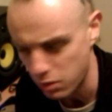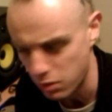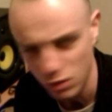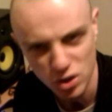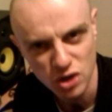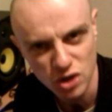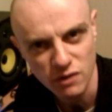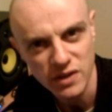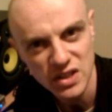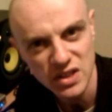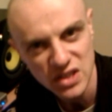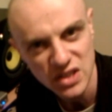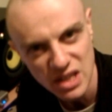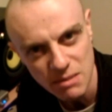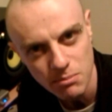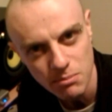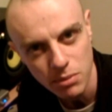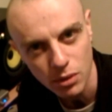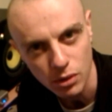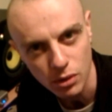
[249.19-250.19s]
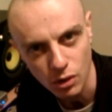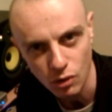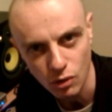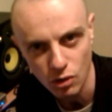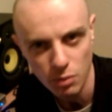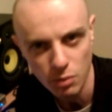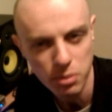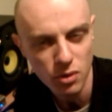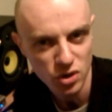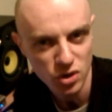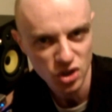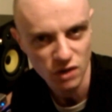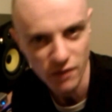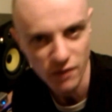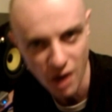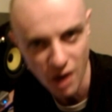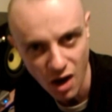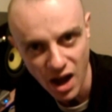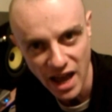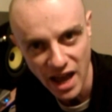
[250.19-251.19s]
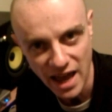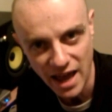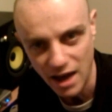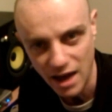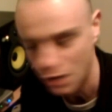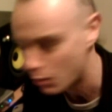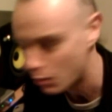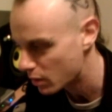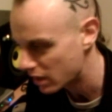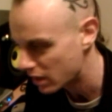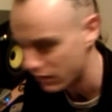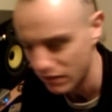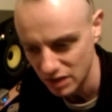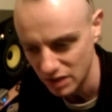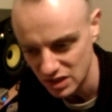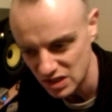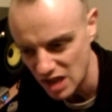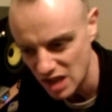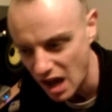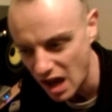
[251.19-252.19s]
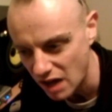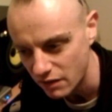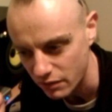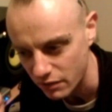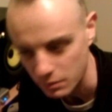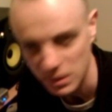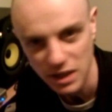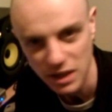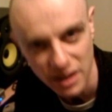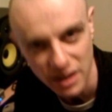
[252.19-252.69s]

portion of a cymbal or a portion of a hi-hat or whatever at the start of them,